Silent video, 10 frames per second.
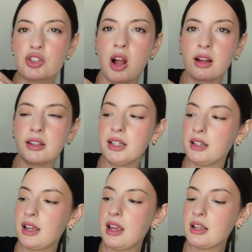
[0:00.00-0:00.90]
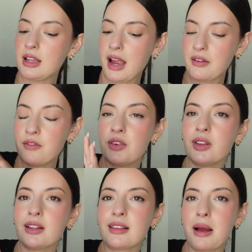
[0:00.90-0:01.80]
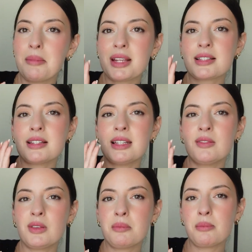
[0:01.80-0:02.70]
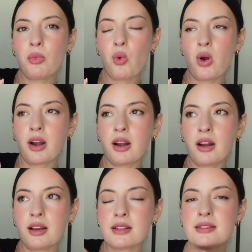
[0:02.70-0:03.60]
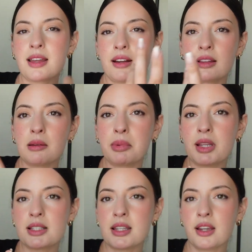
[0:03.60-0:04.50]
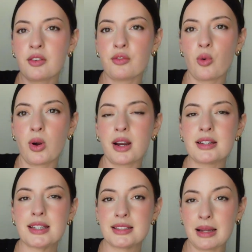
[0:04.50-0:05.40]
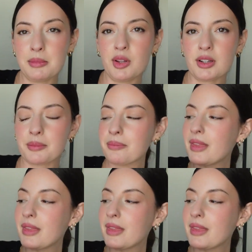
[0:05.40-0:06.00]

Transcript: chocolate I feel like that makes it even more aesthetically pleasing for a daytime look